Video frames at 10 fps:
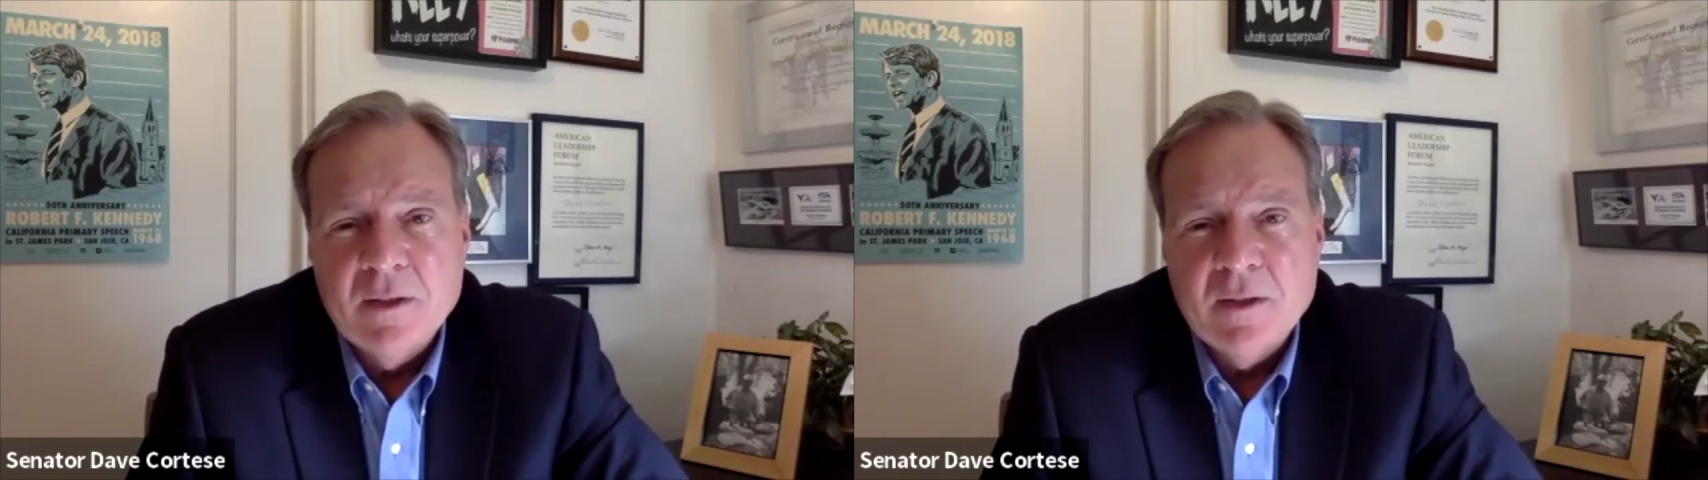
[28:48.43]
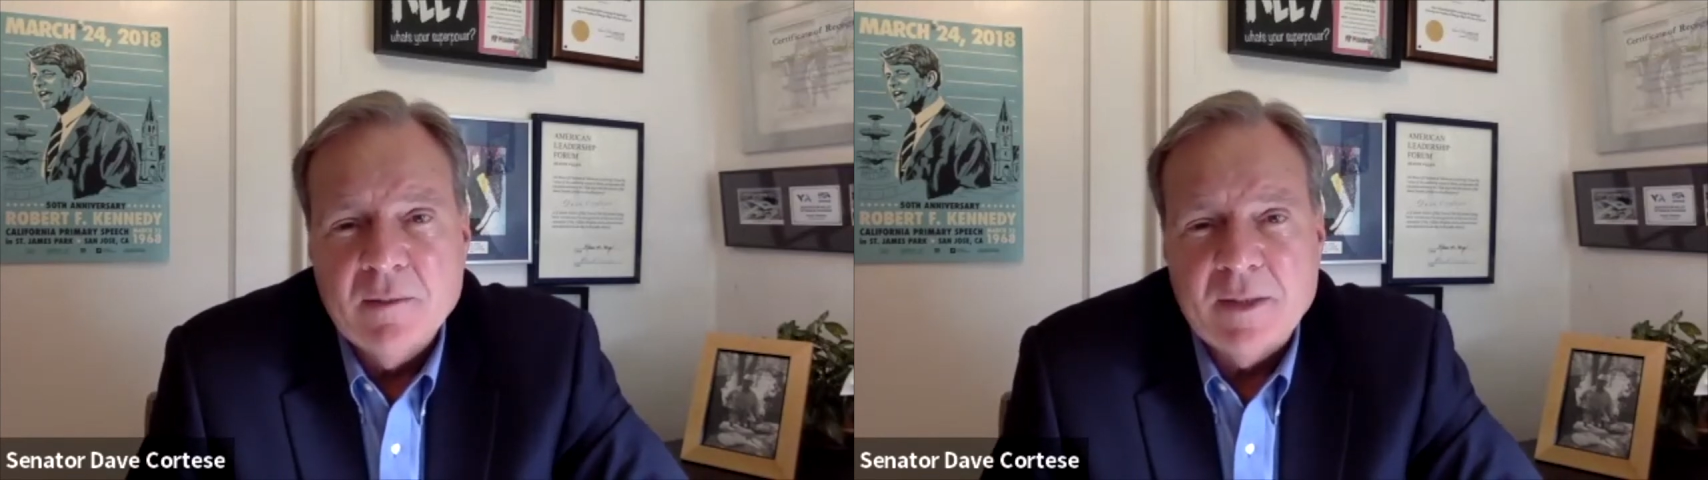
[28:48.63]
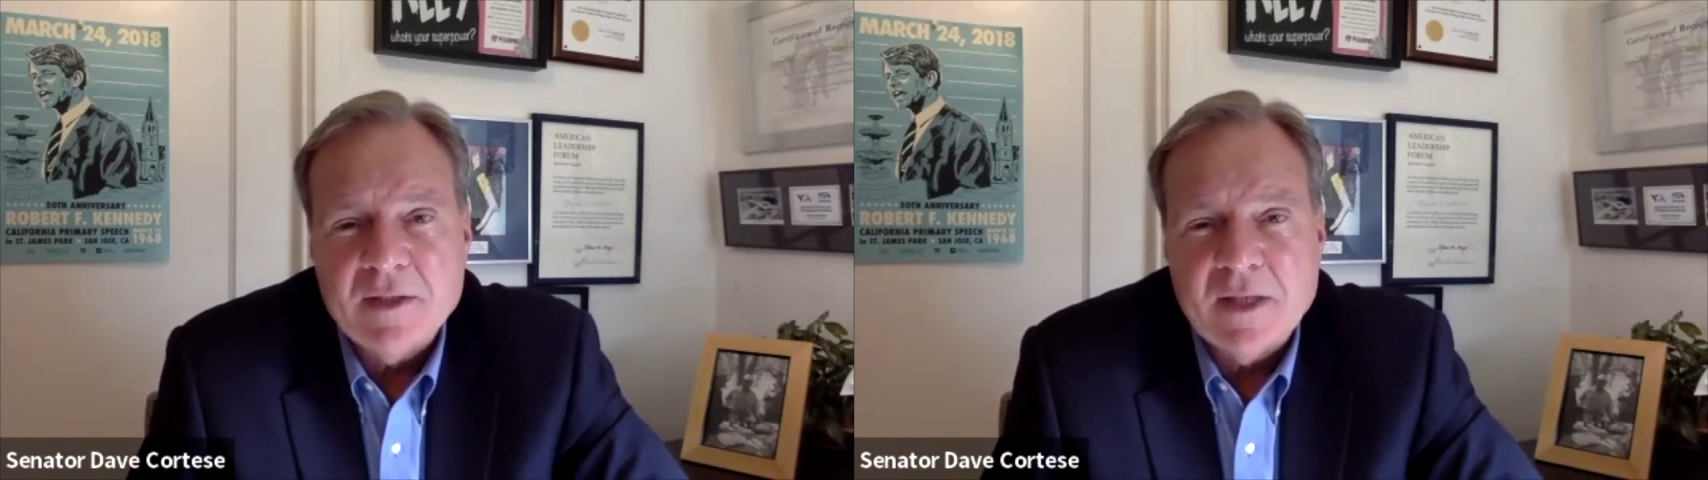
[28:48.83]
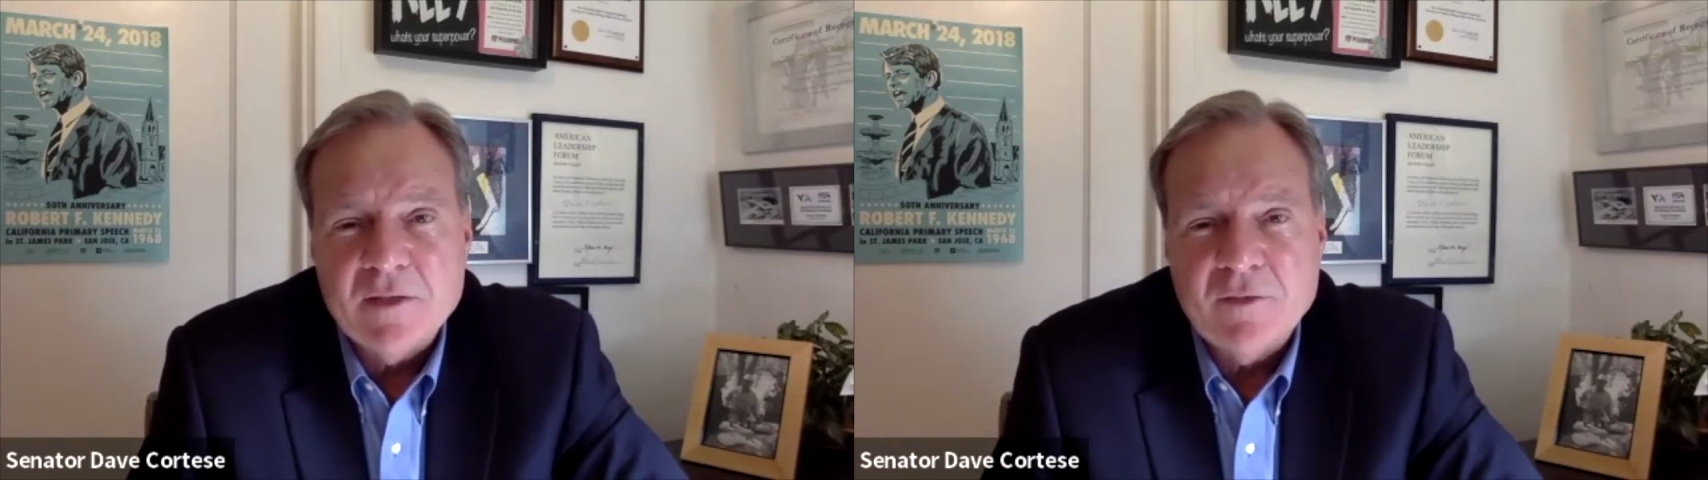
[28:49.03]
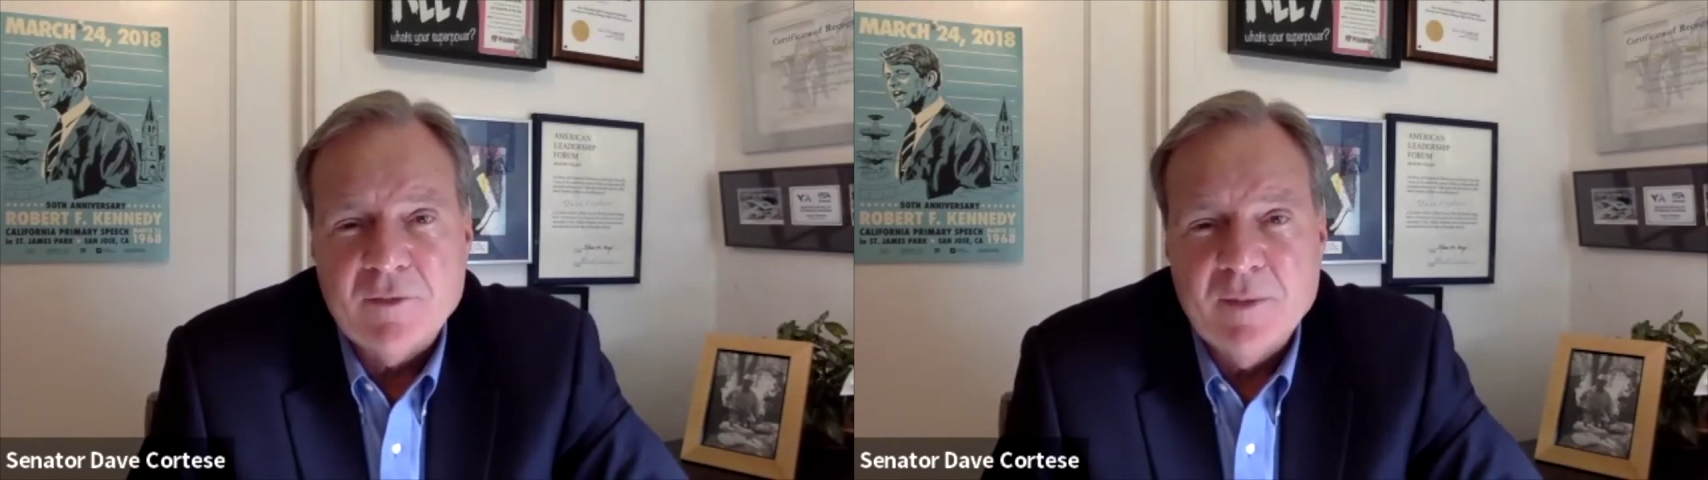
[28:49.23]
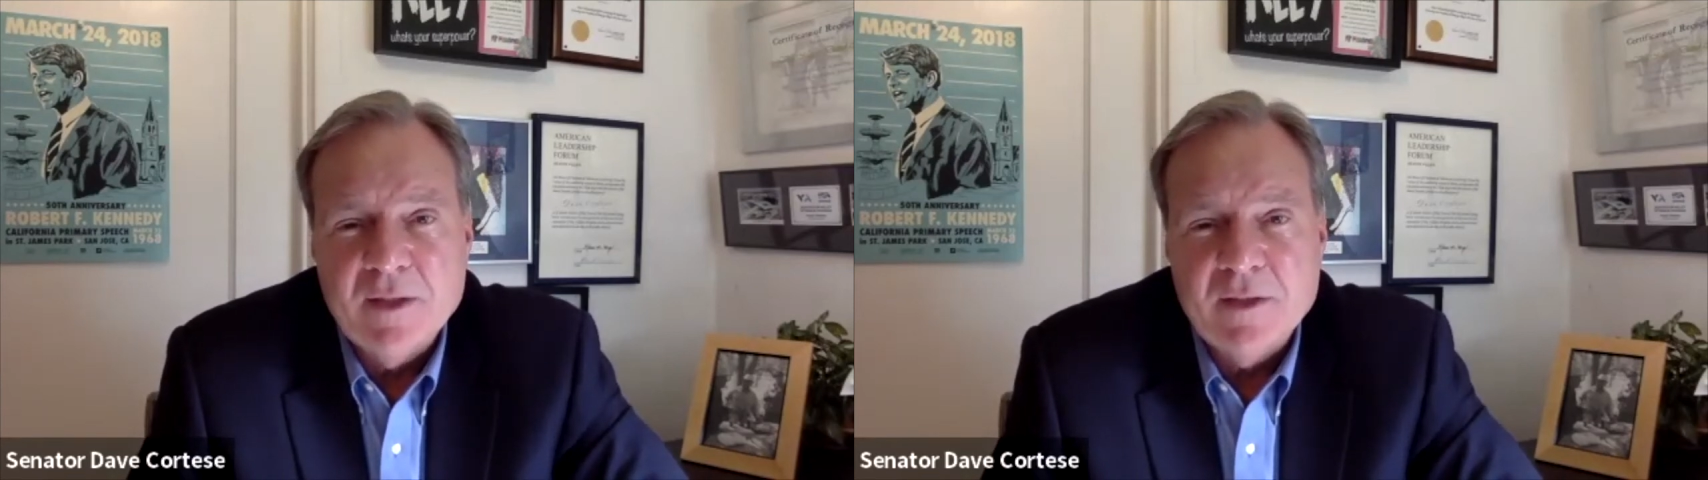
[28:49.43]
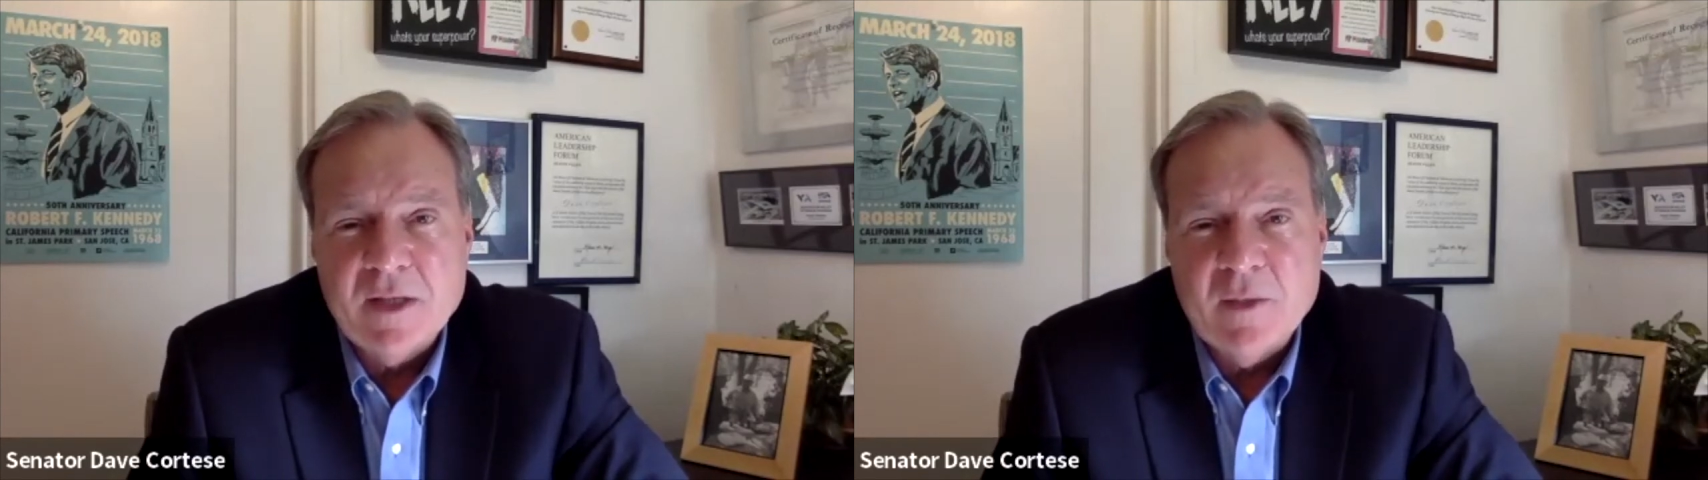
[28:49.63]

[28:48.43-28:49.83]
the best answer for me to say